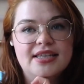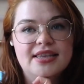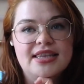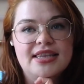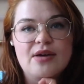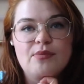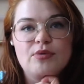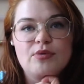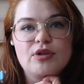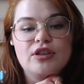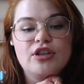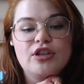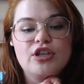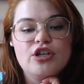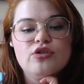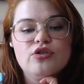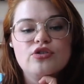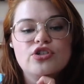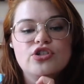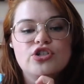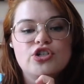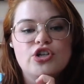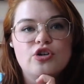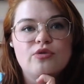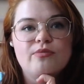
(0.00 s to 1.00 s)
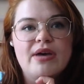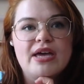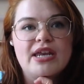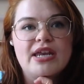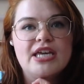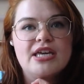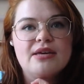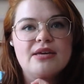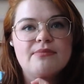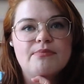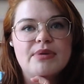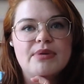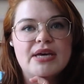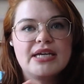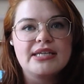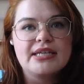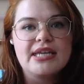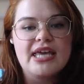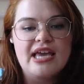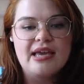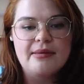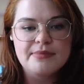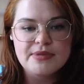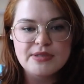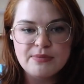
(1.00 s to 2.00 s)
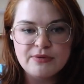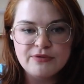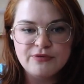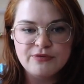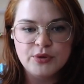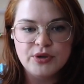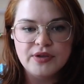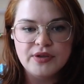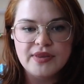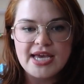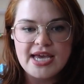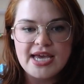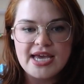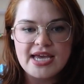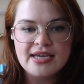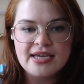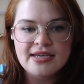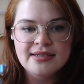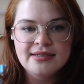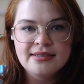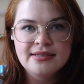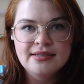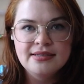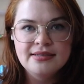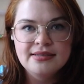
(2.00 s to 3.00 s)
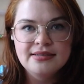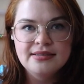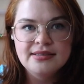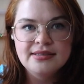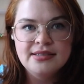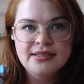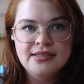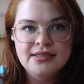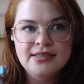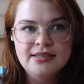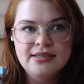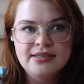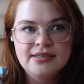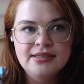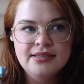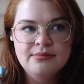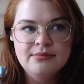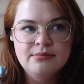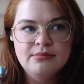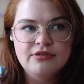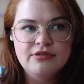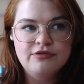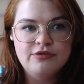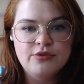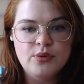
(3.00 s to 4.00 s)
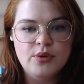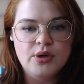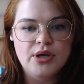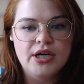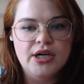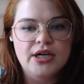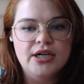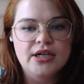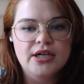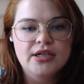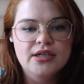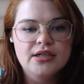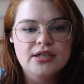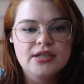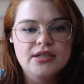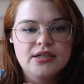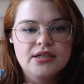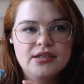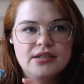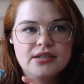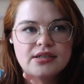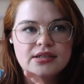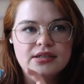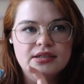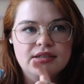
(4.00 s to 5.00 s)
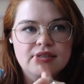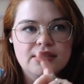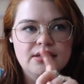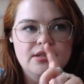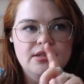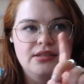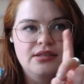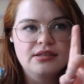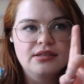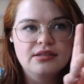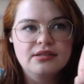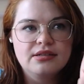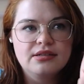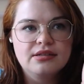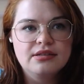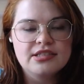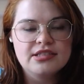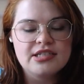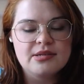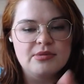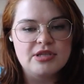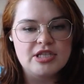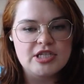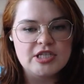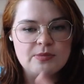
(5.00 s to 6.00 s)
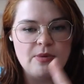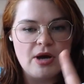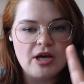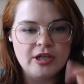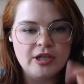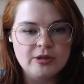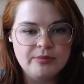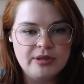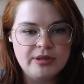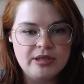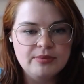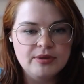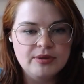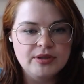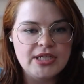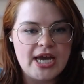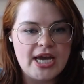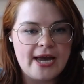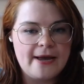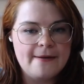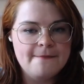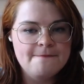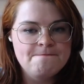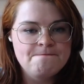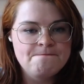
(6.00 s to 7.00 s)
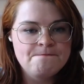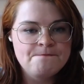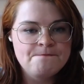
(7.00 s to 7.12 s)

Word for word: they would lose too many big names before they before some of the smaller people die.